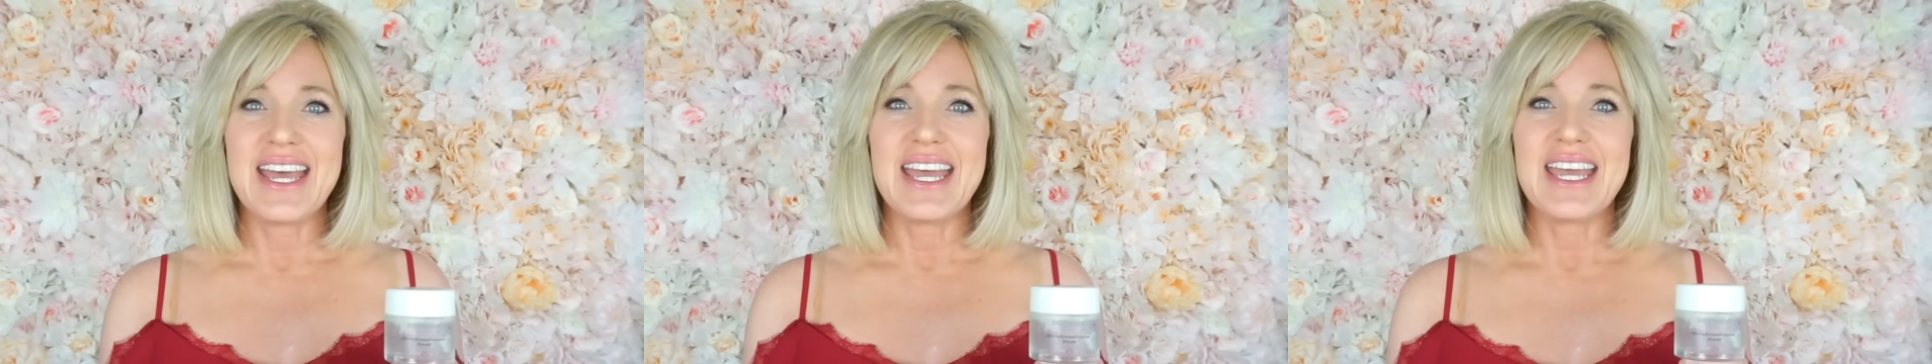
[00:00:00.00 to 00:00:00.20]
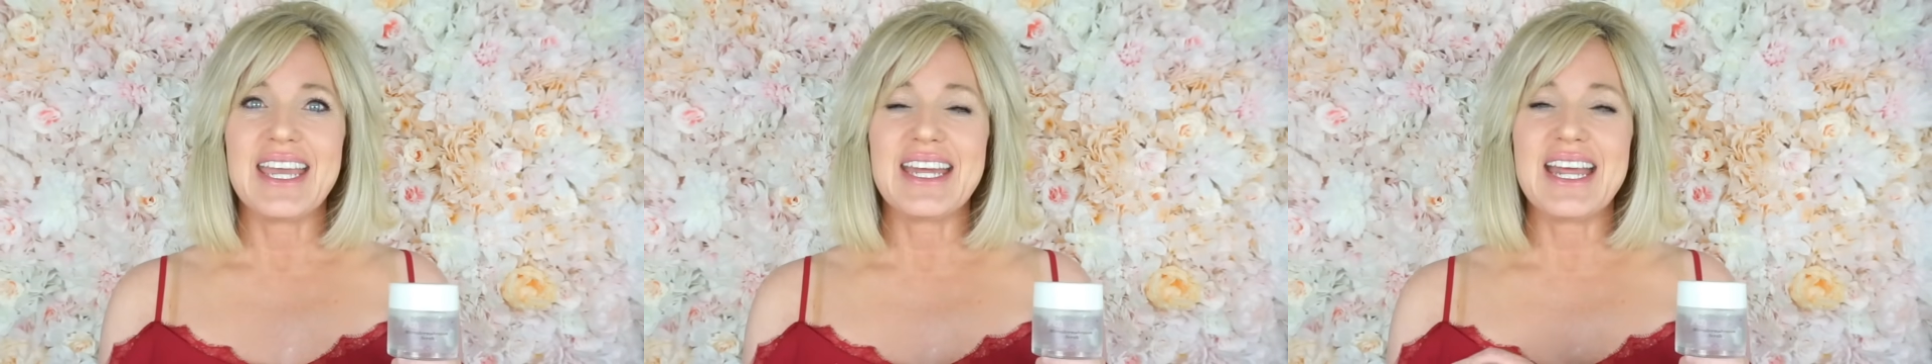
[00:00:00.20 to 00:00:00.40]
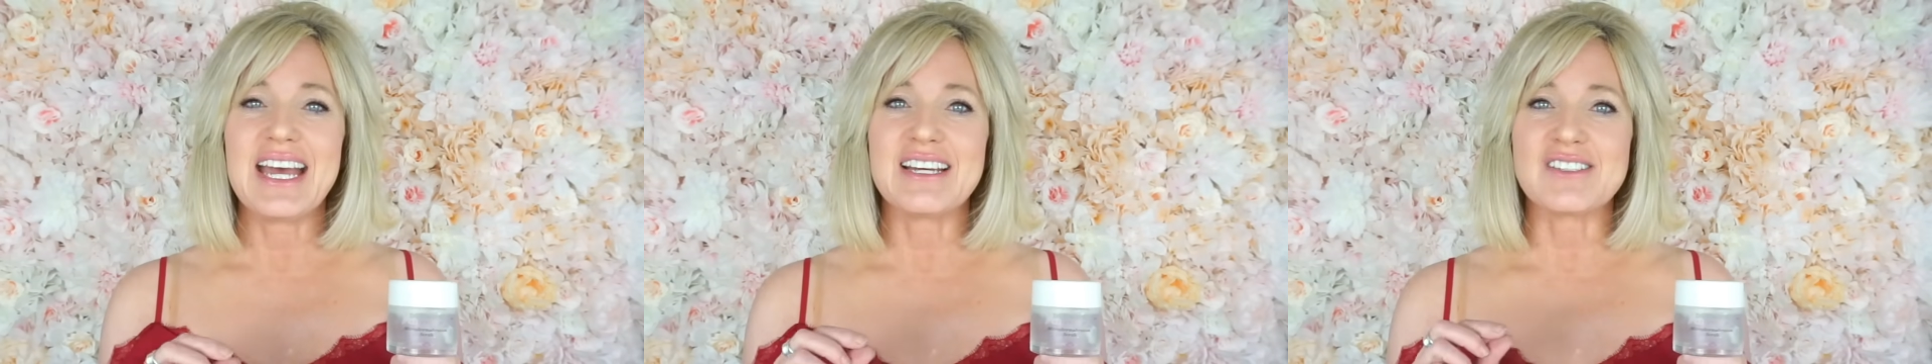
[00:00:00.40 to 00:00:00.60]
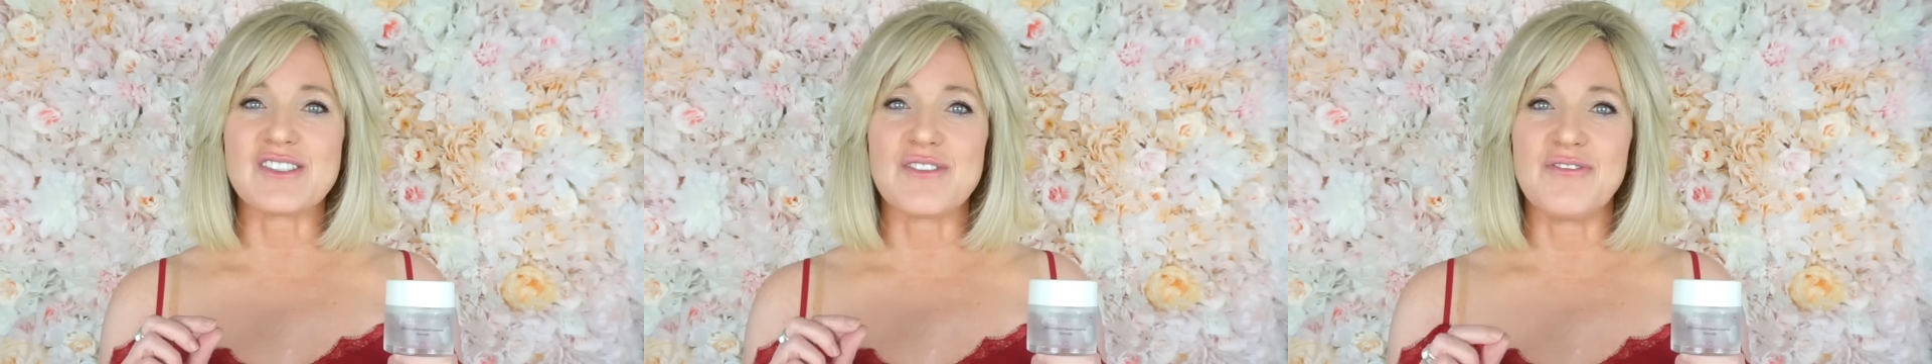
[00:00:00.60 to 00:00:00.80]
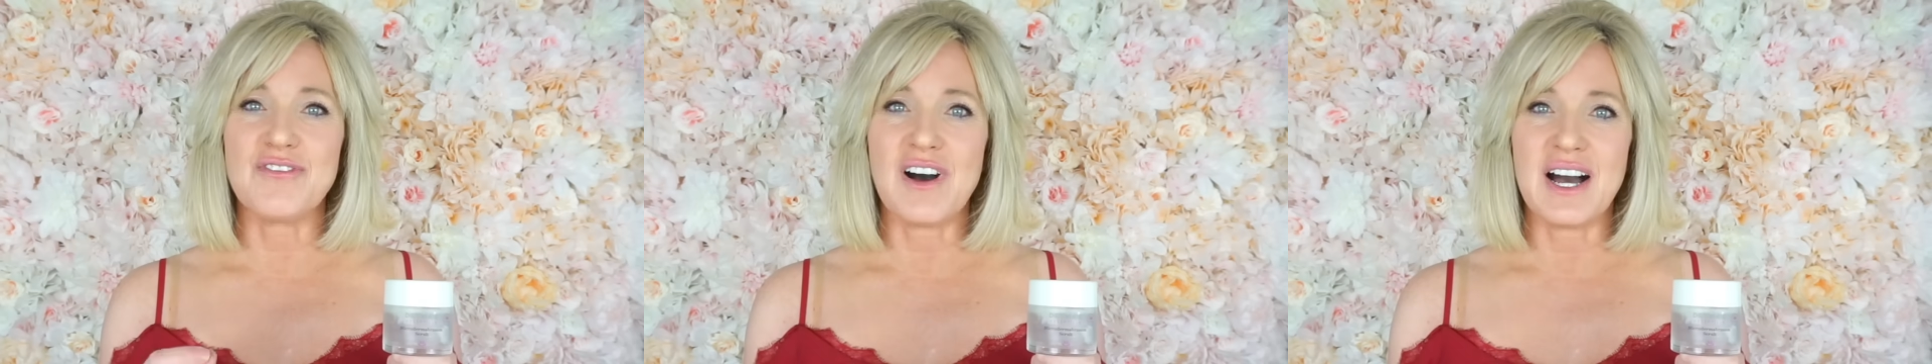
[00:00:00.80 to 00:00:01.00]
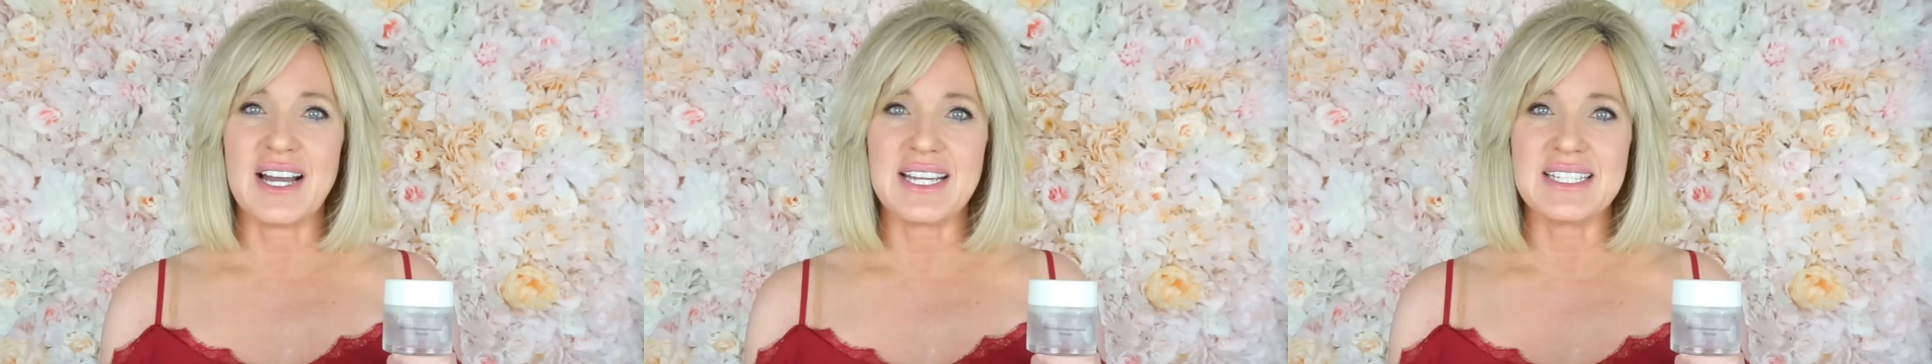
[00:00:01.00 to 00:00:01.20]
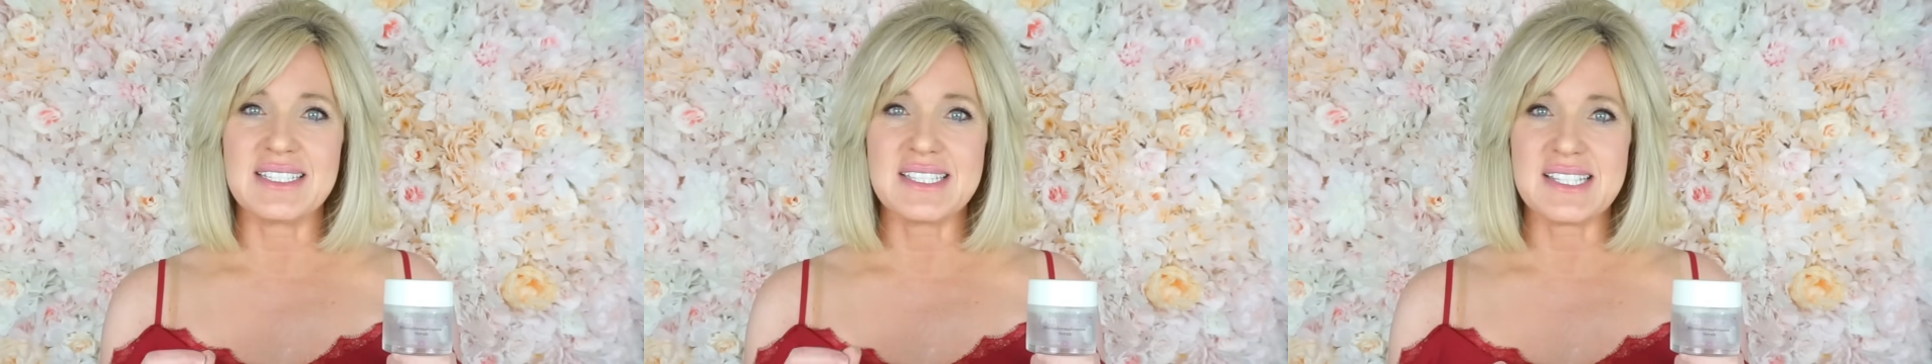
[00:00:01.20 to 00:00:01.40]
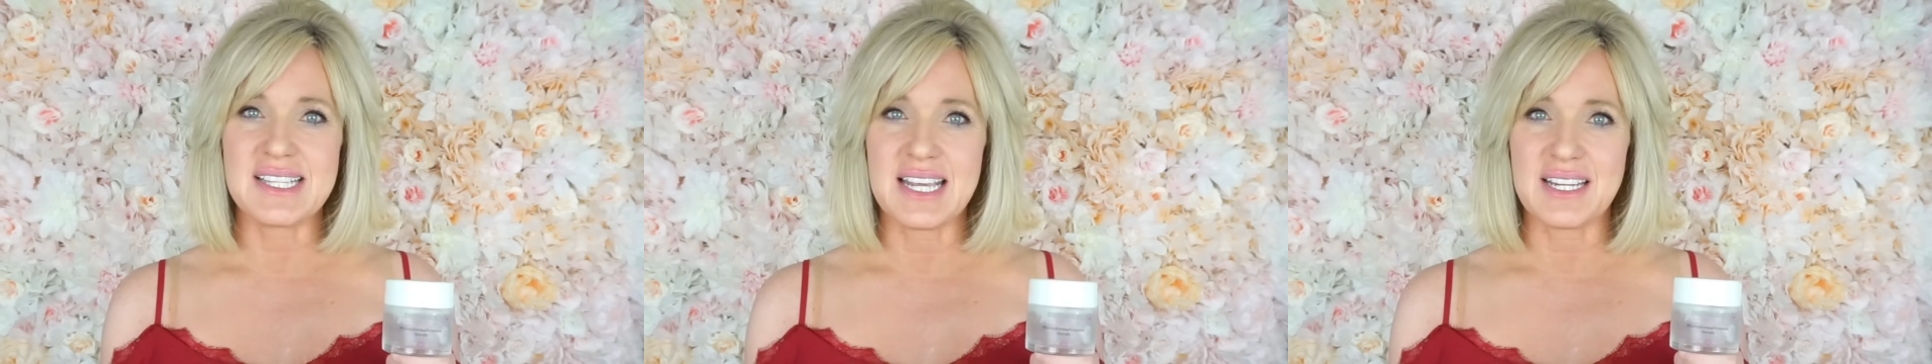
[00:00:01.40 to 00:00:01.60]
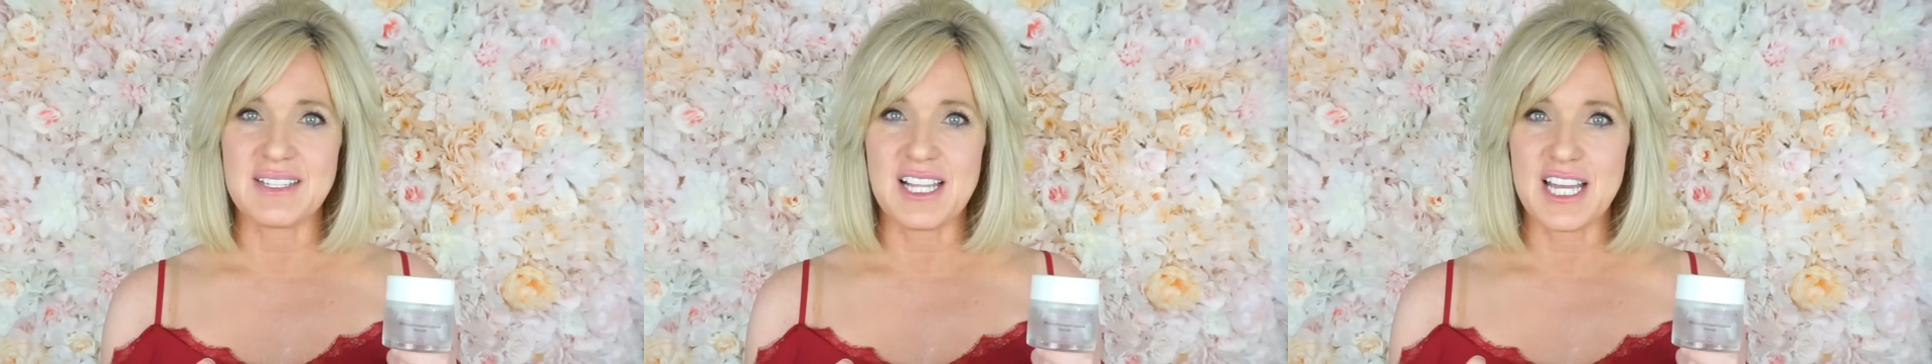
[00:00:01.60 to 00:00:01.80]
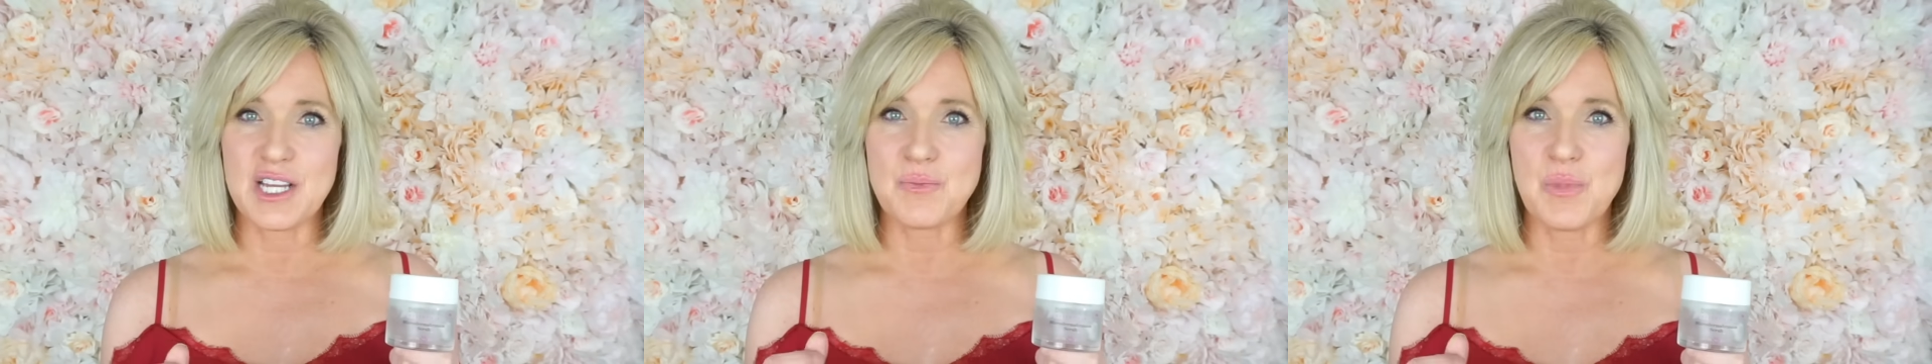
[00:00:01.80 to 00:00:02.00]
It has fine
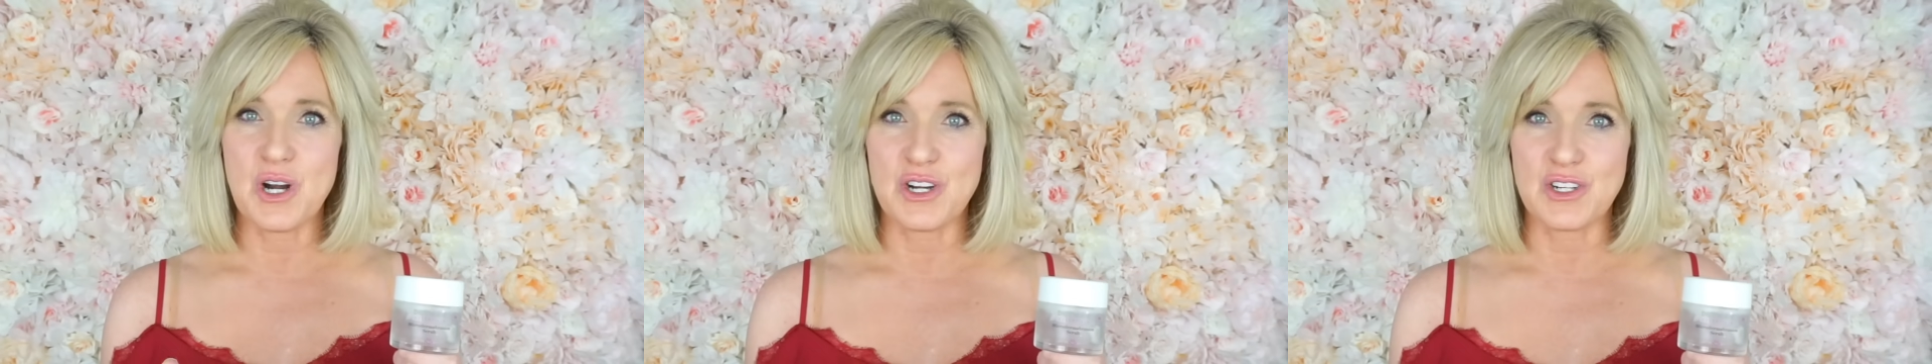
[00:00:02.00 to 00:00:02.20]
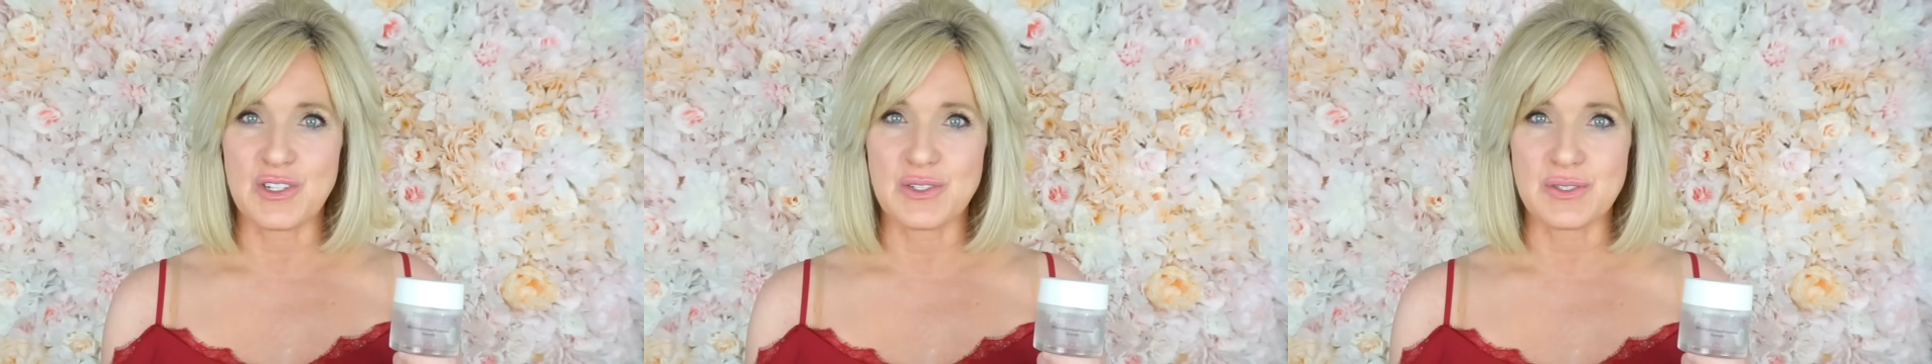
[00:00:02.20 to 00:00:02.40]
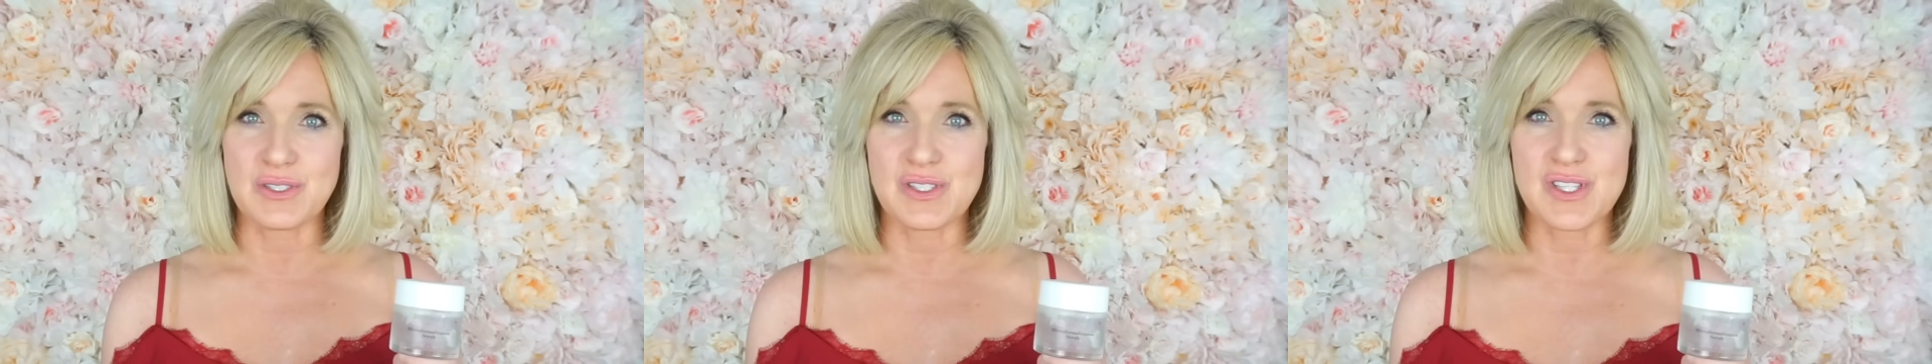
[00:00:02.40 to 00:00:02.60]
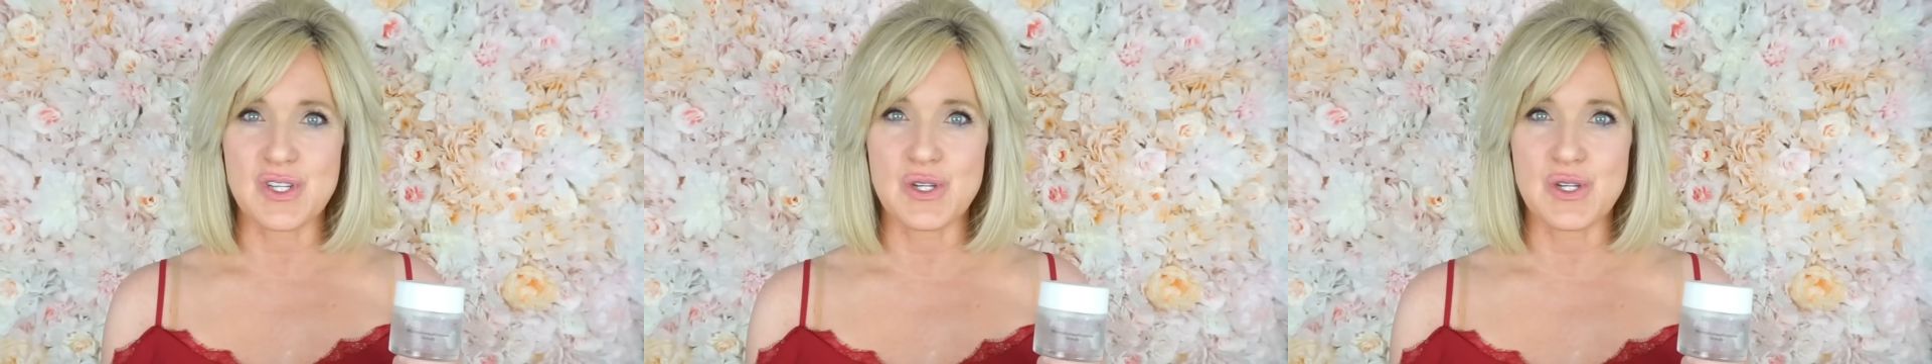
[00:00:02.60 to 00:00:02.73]
sand-like particles